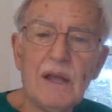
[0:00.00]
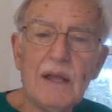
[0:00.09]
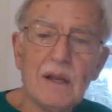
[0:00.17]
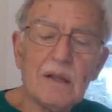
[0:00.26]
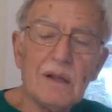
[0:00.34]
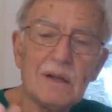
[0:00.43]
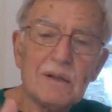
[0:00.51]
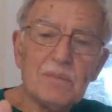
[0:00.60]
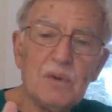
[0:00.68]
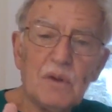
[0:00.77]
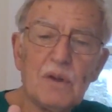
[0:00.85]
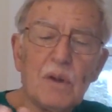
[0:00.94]
at a
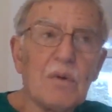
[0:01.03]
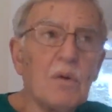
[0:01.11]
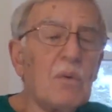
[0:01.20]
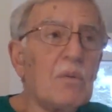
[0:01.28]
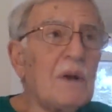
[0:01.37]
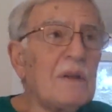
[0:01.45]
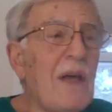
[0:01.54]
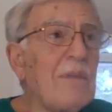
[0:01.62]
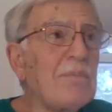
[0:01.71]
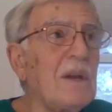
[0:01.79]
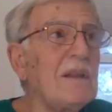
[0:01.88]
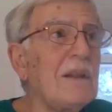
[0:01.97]
computer terminal. What's
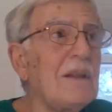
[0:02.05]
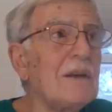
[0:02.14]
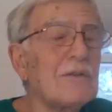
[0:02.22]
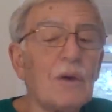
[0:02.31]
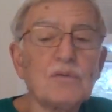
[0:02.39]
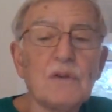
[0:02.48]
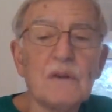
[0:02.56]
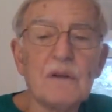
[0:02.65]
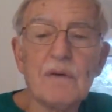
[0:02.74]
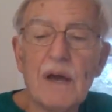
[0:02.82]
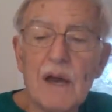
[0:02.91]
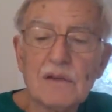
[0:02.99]
happening to their social
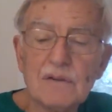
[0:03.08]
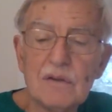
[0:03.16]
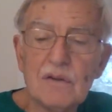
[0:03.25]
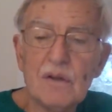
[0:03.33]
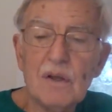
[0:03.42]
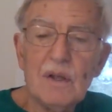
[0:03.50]
interactions?